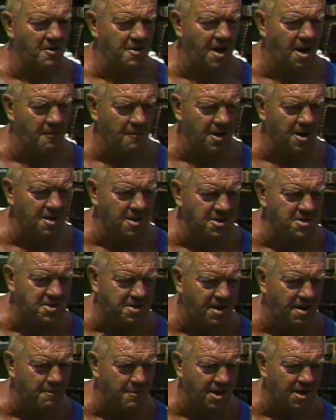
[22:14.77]
They released
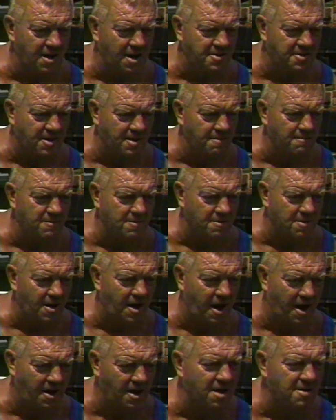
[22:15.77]
them and let them,
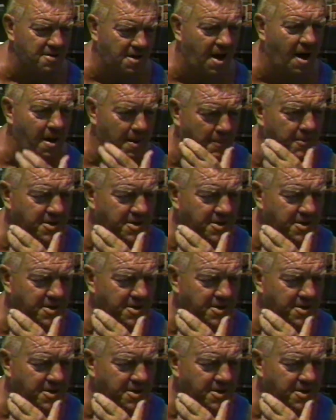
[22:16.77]
they held kind of